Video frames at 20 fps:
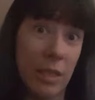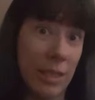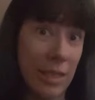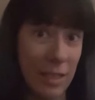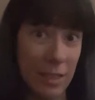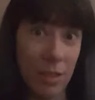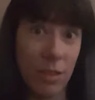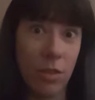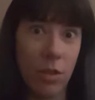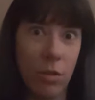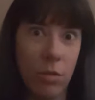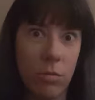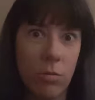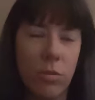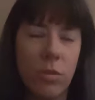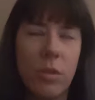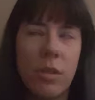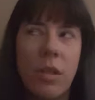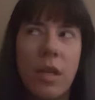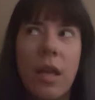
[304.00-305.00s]
needed
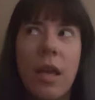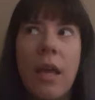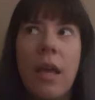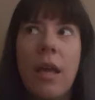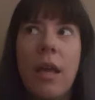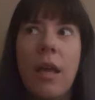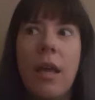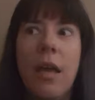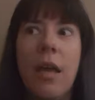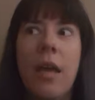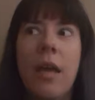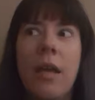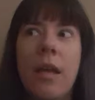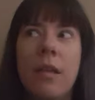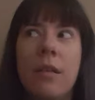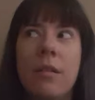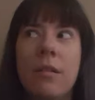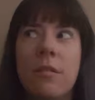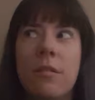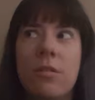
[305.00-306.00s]
those.
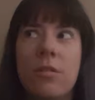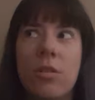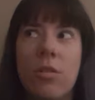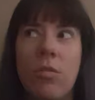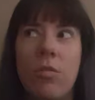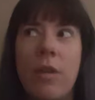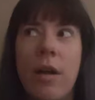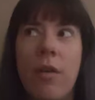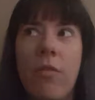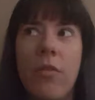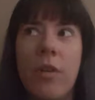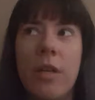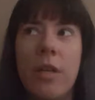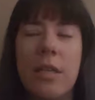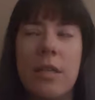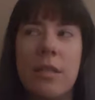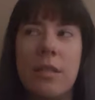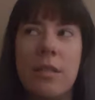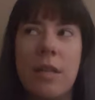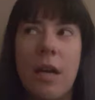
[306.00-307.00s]
And so now that
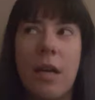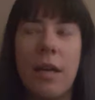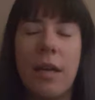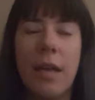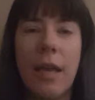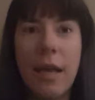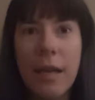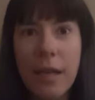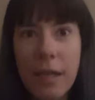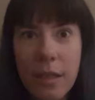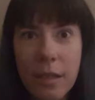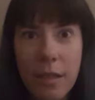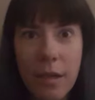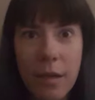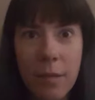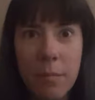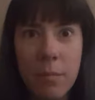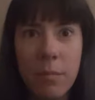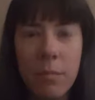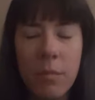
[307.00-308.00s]
he's not getting
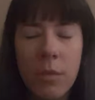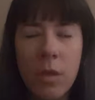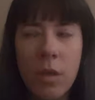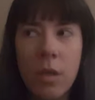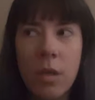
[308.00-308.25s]
them,